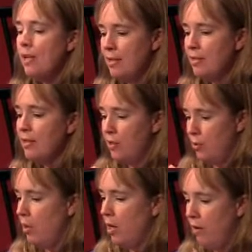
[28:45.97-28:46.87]
is a
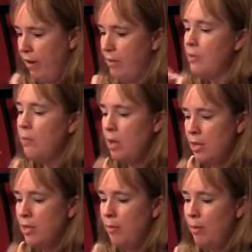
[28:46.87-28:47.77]
story of how someone
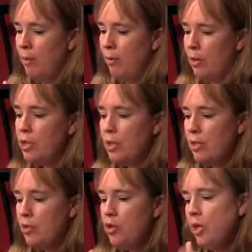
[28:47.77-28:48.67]
ended up in immigration
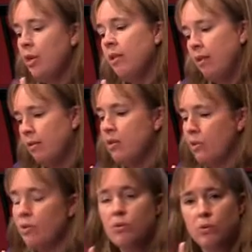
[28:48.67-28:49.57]
detention, and I think these
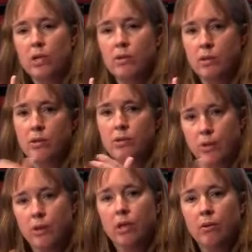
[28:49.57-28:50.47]
are the stories that
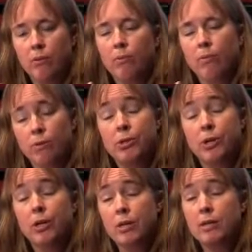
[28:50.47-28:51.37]
we're
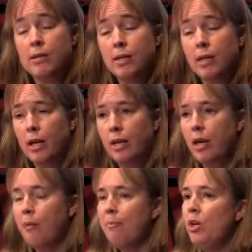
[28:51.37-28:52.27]
starting to see again
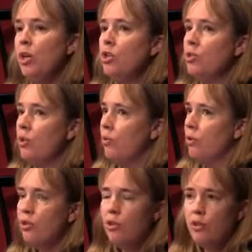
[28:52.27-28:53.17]
now. So
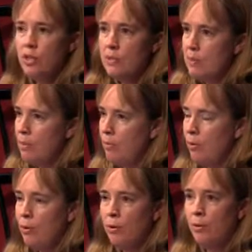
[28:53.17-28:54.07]
this was
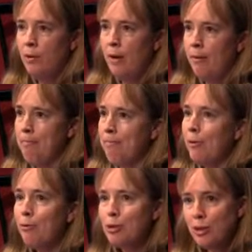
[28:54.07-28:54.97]
someone who
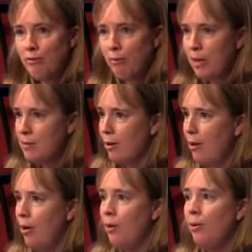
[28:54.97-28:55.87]
originally from
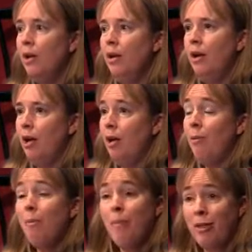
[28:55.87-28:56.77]
Mexico,
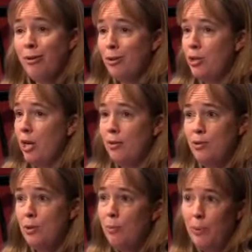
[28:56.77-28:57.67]
a mother. She
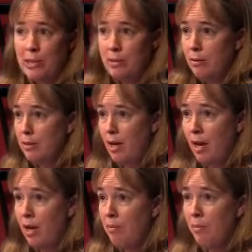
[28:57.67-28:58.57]
had 2 boys at the
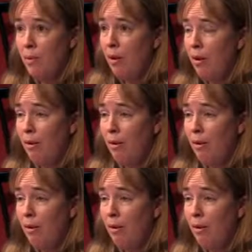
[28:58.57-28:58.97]
time